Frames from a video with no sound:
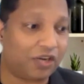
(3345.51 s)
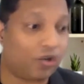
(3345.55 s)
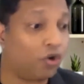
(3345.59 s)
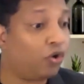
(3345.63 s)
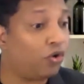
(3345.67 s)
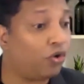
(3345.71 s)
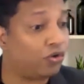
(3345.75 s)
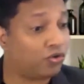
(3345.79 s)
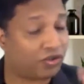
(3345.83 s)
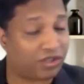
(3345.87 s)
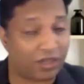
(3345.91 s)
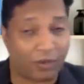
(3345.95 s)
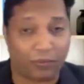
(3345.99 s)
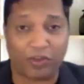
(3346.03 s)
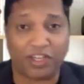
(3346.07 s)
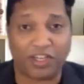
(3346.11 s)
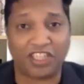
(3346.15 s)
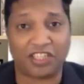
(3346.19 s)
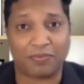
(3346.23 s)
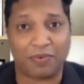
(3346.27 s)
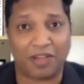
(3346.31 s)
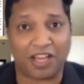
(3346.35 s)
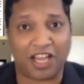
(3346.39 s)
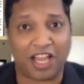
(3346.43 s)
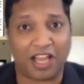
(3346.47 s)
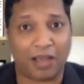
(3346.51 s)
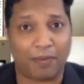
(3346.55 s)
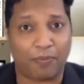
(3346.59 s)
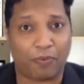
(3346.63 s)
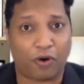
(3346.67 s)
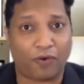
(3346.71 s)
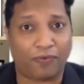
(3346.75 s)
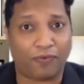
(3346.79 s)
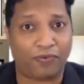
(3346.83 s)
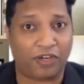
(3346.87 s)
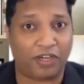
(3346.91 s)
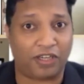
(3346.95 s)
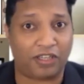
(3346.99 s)
oh, someone is making a
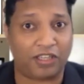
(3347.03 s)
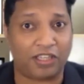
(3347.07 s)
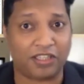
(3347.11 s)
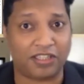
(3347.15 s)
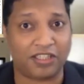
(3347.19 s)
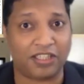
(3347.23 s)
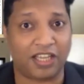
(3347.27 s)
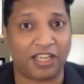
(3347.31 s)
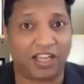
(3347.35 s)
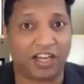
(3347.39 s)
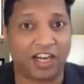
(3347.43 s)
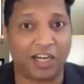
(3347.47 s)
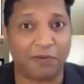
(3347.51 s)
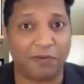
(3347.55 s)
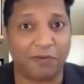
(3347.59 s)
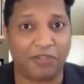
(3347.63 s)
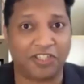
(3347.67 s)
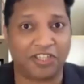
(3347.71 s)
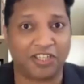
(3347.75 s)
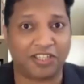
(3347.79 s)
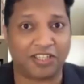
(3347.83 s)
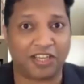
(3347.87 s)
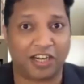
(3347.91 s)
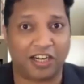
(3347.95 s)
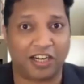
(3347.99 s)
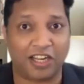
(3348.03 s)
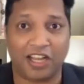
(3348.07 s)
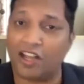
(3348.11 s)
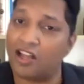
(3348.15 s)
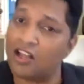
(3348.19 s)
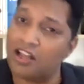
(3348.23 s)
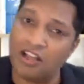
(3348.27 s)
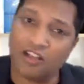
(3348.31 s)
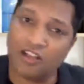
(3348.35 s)
profit. This is a great business idea.